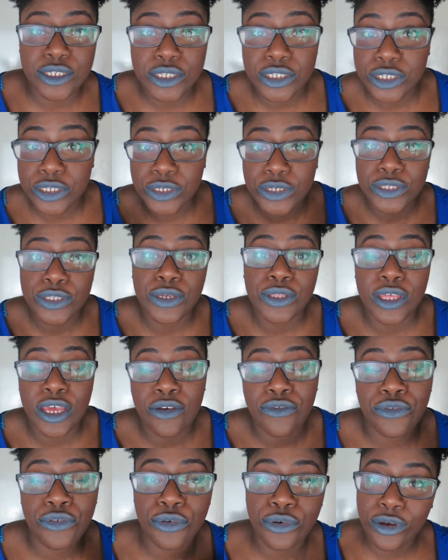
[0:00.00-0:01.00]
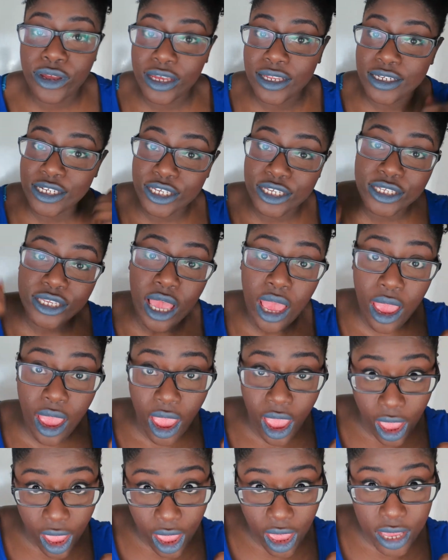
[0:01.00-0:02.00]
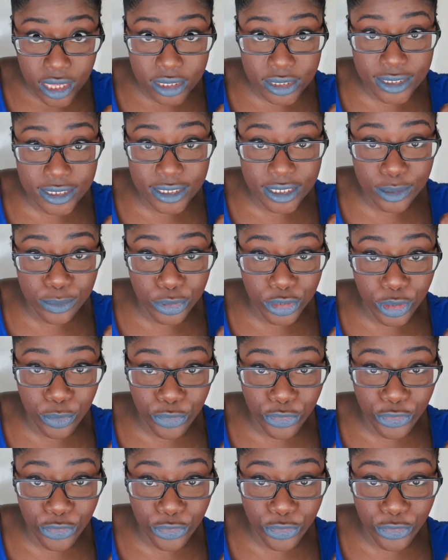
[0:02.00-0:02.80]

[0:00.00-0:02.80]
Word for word: to do so therefore it is TTB